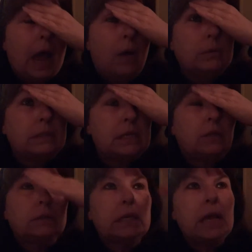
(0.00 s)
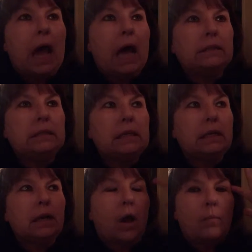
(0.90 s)
I was guilty. I did
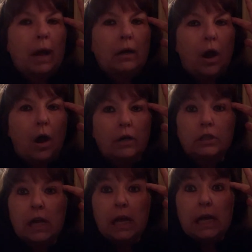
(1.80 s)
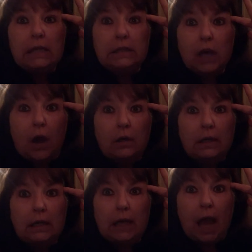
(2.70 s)
it. Oh my gosh. He's
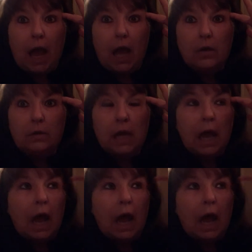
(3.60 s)
talking in code.